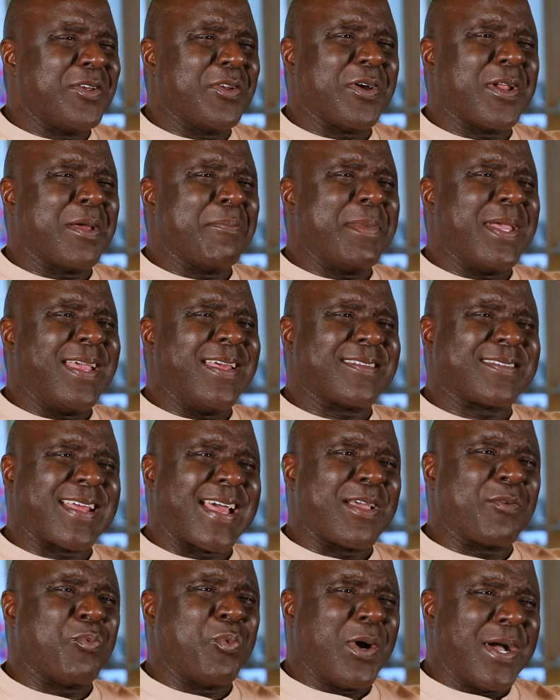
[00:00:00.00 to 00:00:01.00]
You know what I mean?
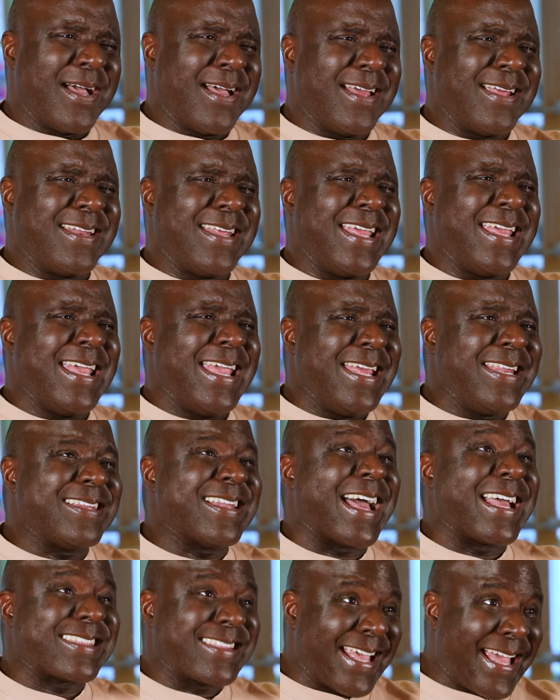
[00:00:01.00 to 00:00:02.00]
What? He
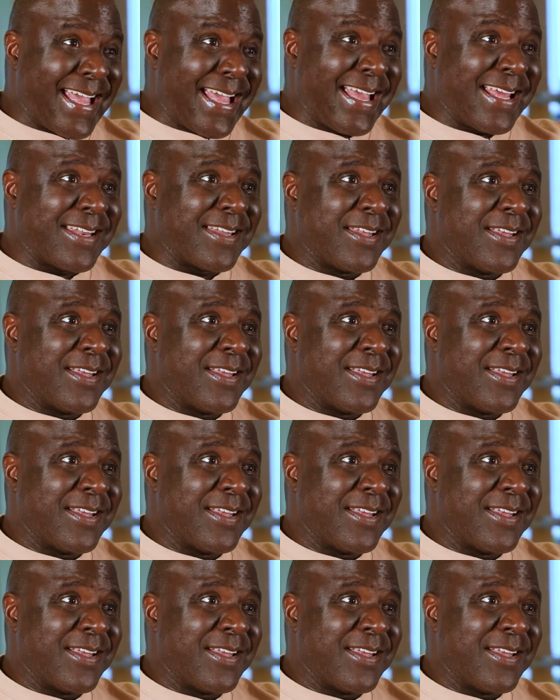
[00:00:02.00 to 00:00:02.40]
eating like that?